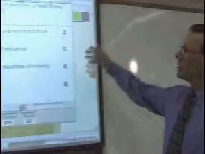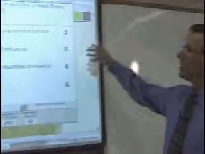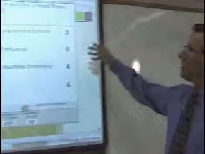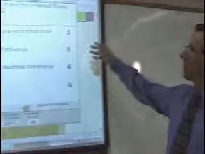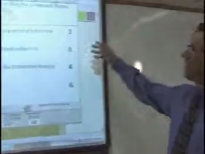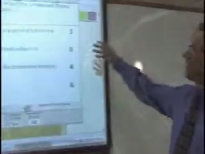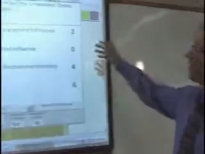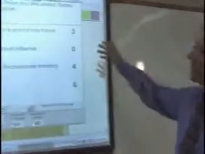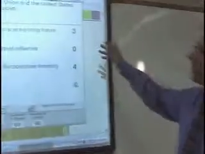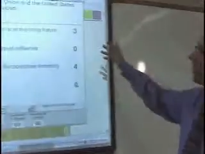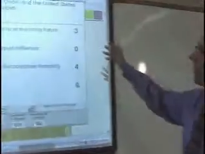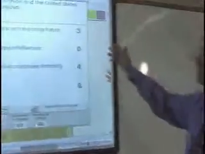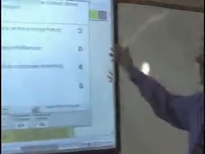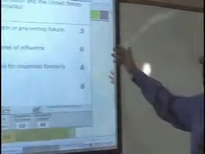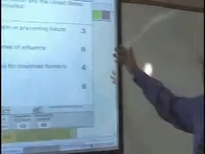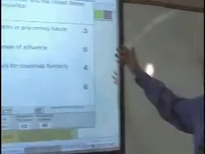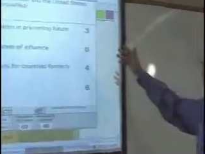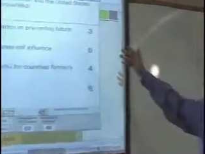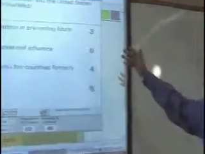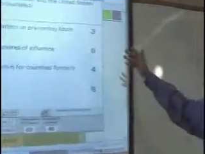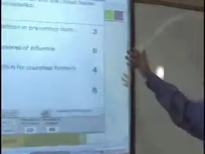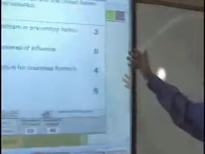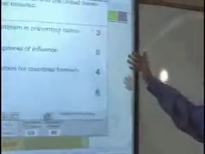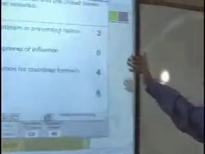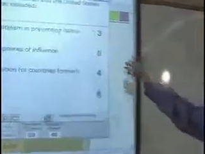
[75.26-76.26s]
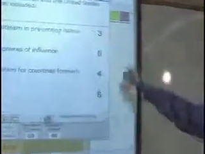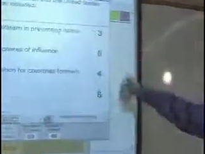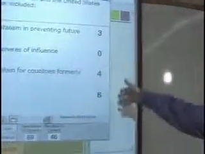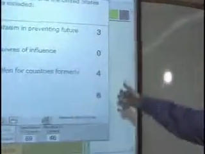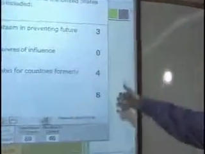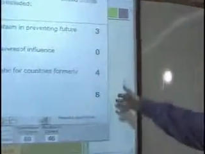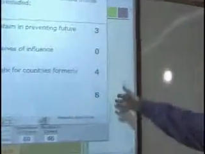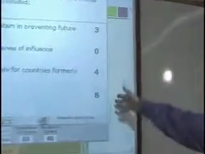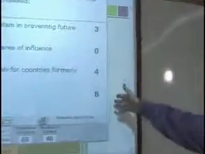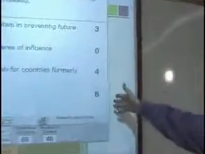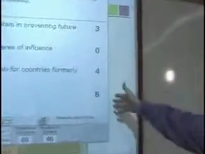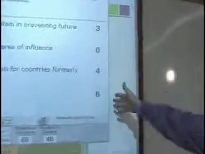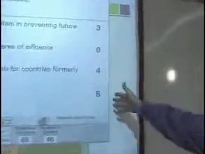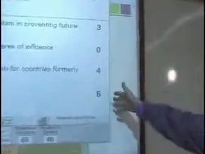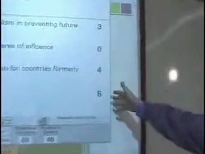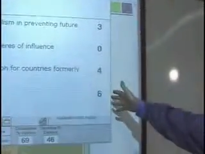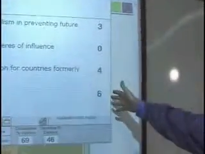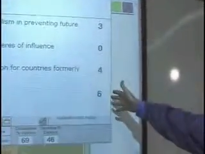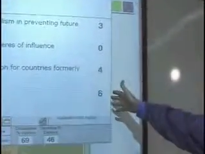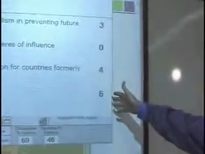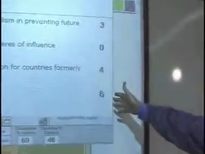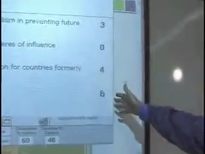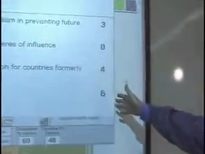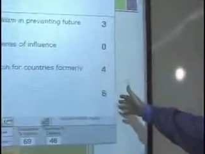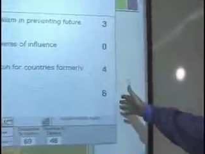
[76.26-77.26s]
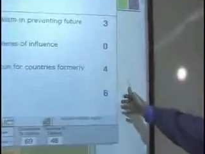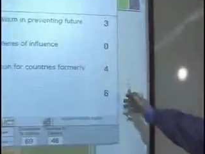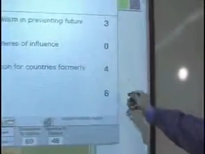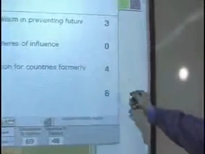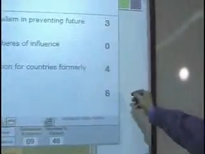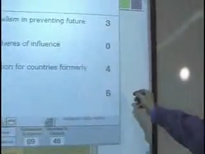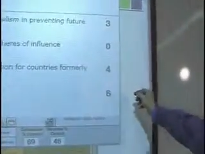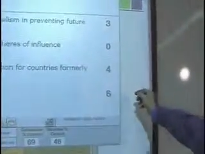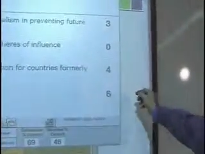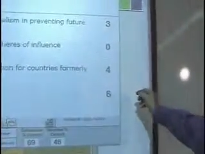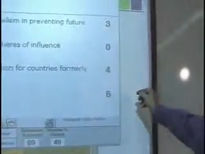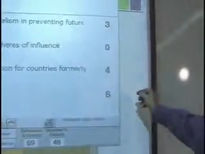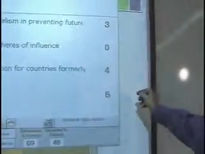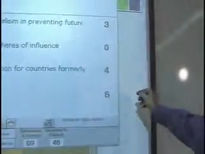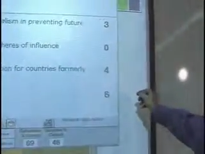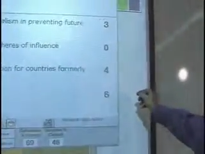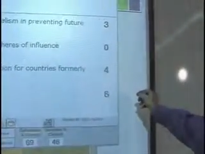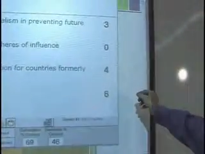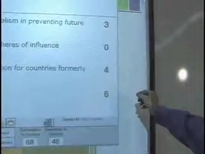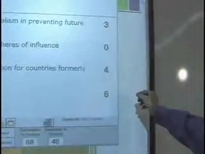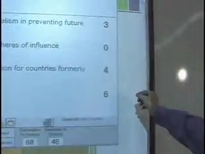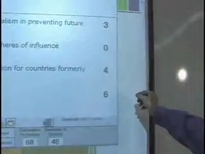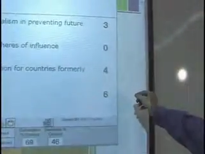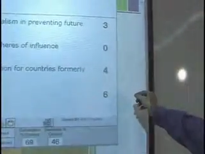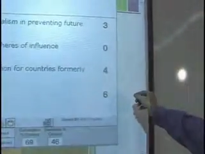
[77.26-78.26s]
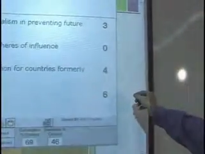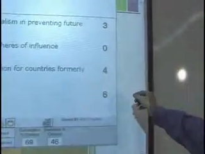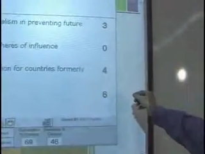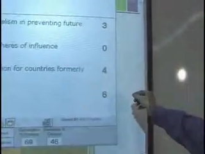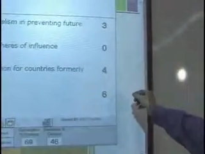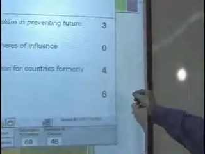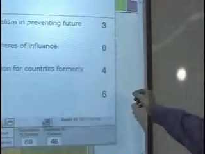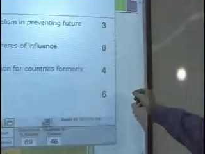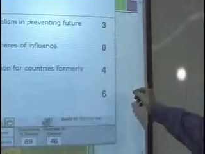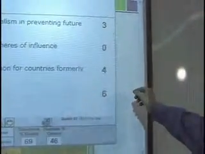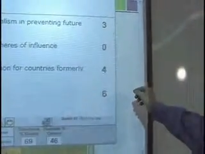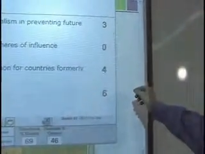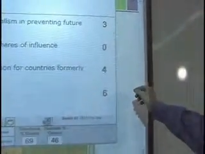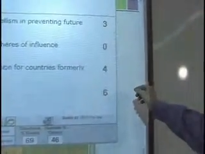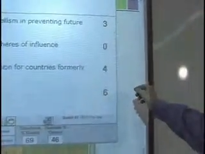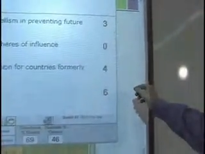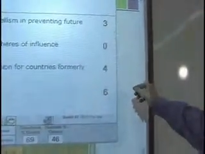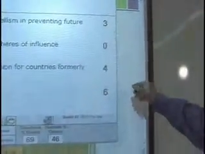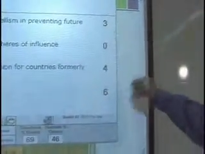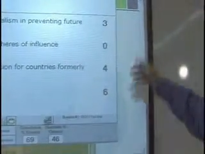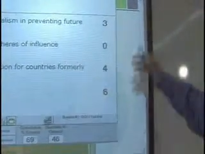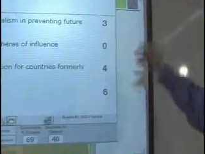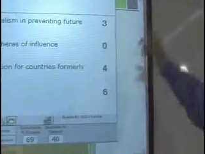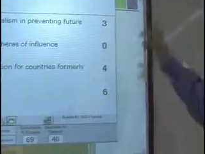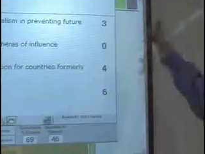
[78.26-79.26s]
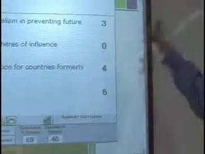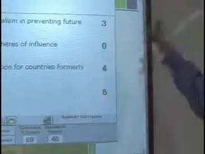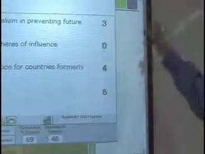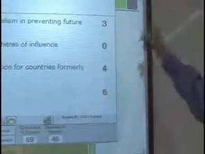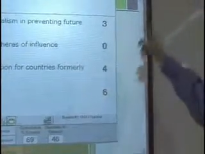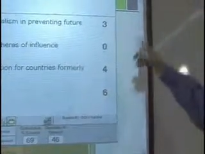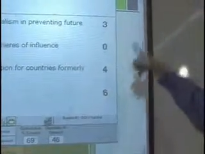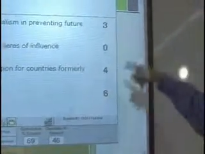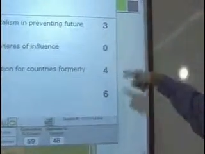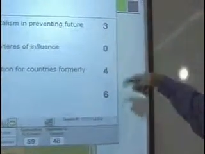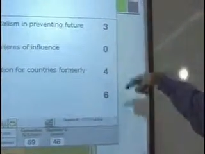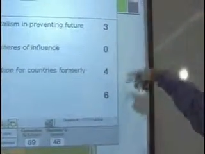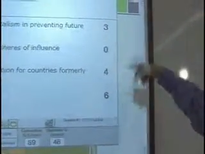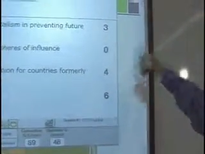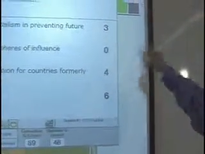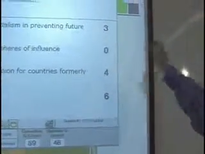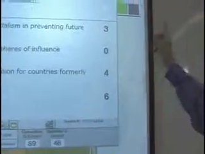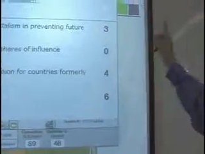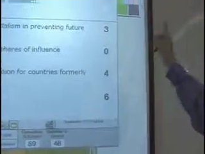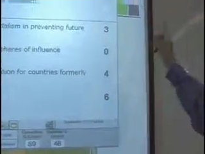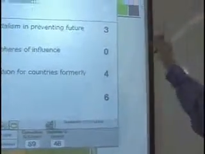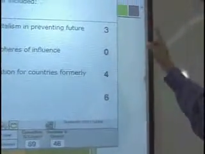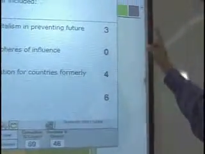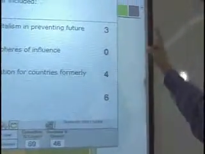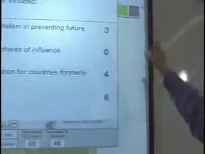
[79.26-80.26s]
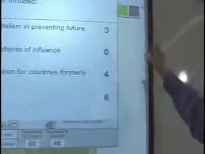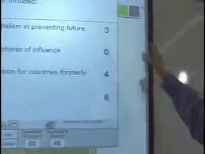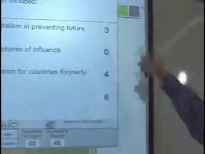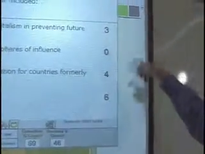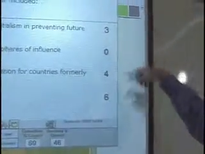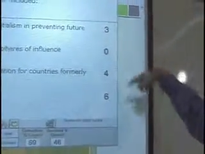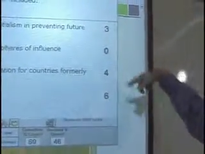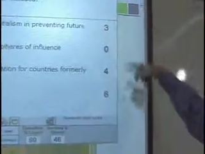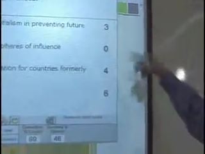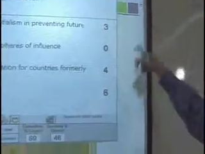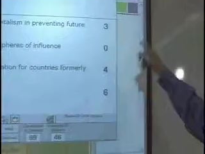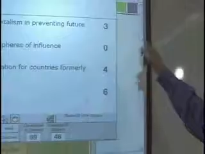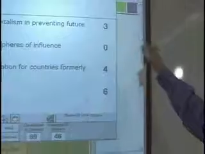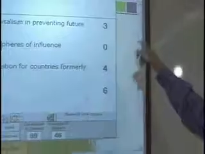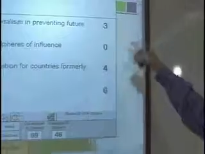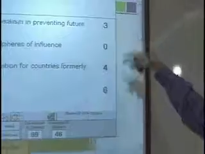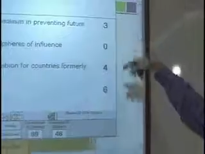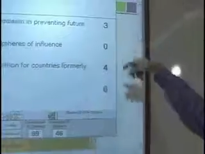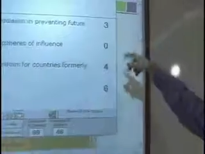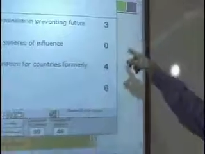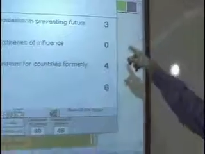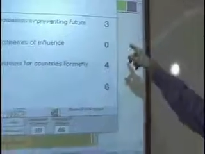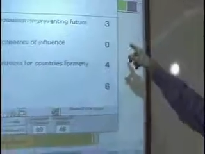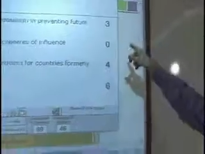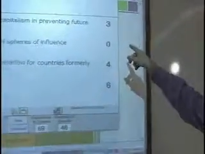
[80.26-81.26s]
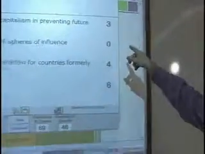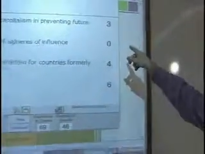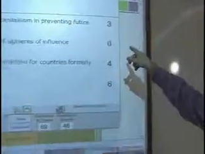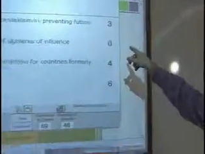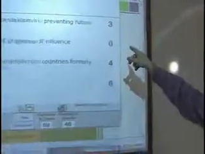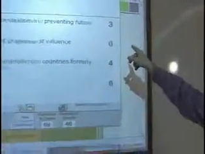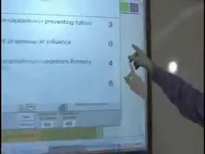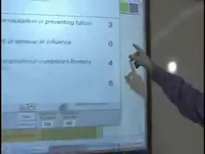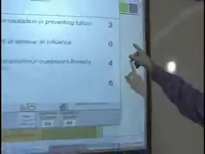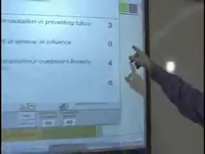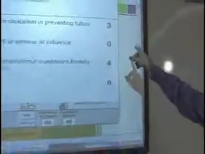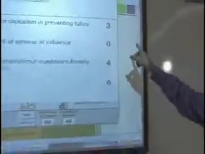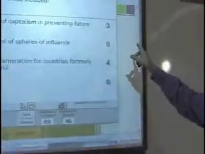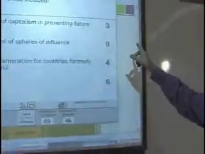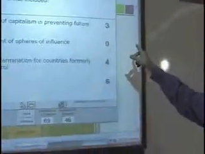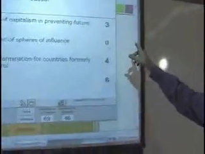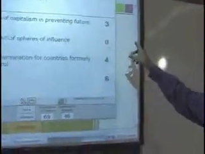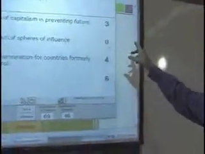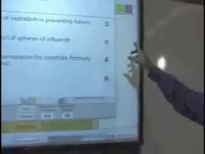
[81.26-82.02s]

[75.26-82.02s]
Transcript: (no speaker visible)